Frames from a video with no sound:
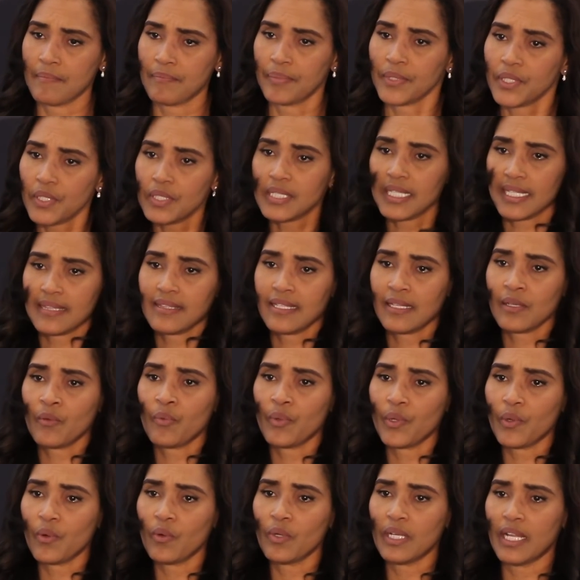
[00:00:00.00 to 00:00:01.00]
Because I think
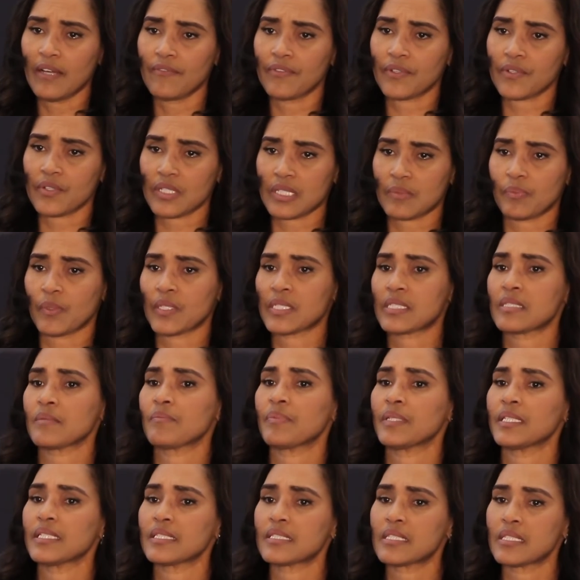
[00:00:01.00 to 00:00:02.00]
we all have a
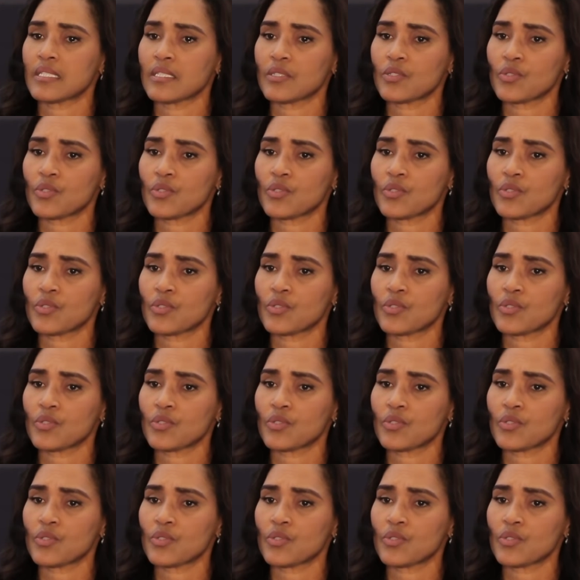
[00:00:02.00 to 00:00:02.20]
responsibility